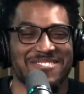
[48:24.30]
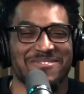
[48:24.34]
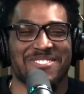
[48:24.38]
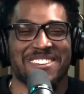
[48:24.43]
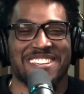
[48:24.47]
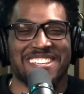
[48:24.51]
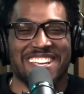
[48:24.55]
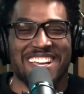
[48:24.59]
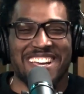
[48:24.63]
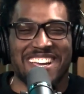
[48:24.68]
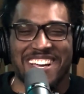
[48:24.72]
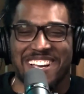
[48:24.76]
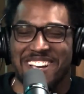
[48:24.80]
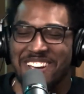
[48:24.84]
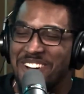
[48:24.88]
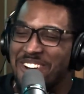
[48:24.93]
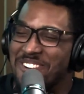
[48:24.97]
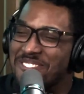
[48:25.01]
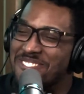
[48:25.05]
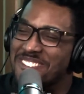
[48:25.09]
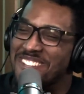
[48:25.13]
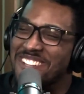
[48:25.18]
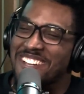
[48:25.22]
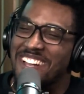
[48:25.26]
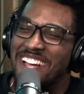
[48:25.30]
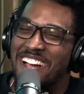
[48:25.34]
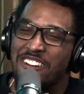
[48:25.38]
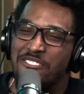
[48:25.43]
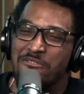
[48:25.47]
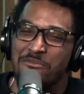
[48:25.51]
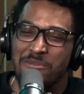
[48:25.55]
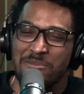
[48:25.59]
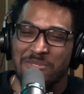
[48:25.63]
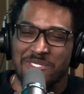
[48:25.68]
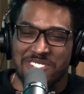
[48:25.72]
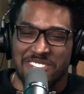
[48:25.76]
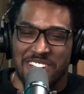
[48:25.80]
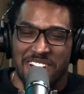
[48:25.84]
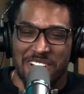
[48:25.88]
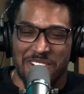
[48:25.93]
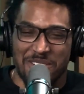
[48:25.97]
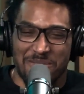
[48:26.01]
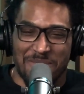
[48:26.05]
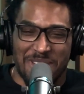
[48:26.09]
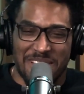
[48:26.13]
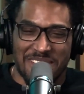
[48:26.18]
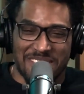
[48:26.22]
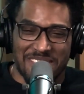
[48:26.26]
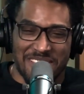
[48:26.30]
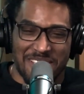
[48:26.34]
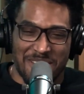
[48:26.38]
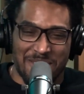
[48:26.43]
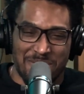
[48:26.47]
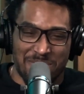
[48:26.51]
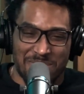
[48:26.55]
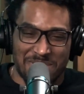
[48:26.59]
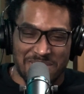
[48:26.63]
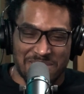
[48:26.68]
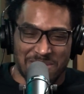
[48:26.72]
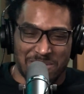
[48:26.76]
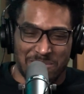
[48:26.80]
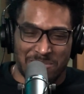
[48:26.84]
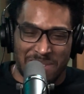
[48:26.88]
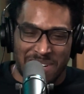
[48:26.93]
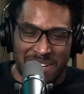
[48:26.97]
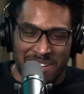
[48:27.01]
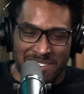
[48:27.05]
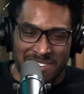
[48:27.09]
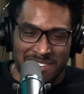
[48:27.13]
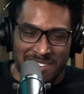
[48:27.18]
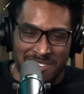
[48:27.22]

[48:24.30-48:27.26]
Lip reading: But yeah, COVID. I remember talking to my therapist about,